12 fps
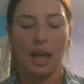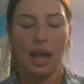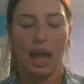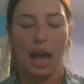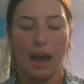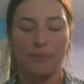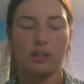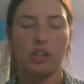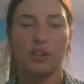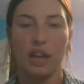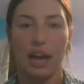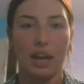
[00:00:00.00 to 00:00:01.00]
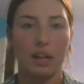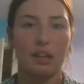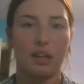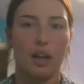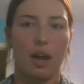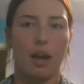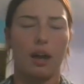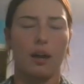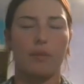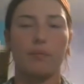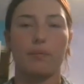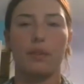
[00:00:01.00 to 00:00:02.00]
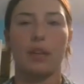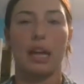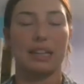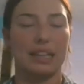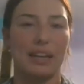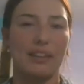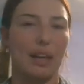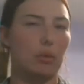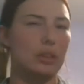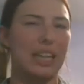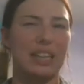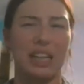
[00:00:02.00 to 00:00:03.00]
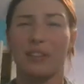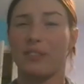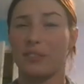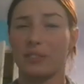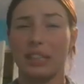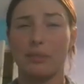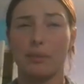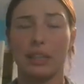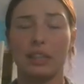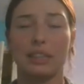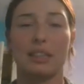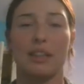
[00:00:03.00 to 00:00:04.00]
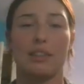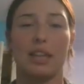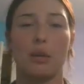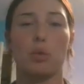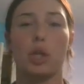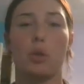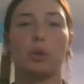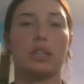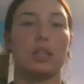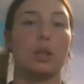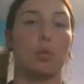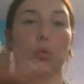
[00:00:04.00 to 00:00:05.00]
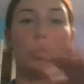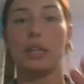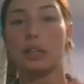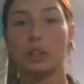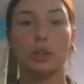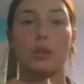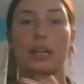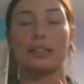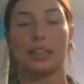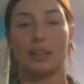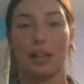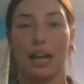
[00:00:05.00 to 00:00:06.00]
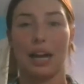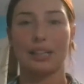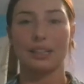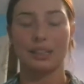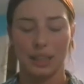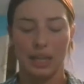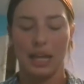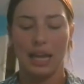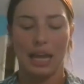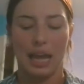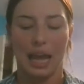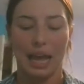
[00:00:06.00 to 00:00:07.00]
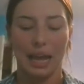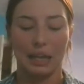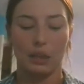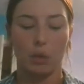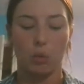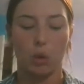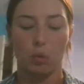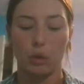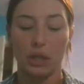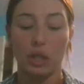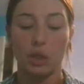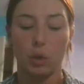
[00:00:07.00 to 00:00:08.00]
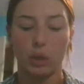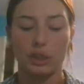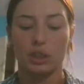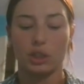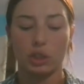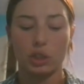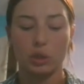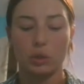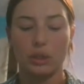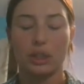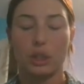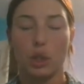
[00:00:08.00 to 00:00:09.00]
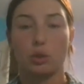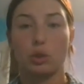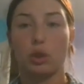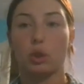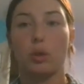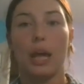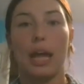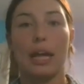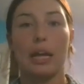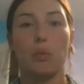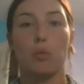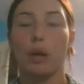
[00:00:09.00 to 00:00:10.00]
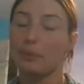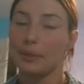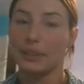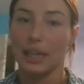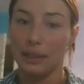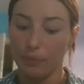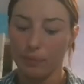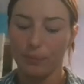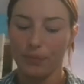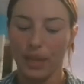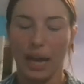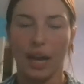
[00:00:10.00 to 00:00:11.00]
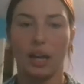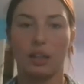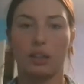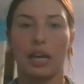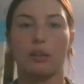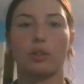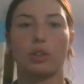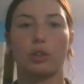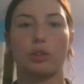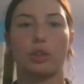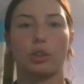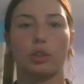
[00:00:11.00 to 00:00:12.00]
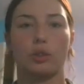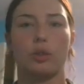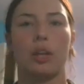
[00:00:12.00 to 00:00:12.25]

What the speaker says: After that, and again, that will take like 15 minutes, then we'll go into the we do as a class. And what we are going to do is go to a website that allows you to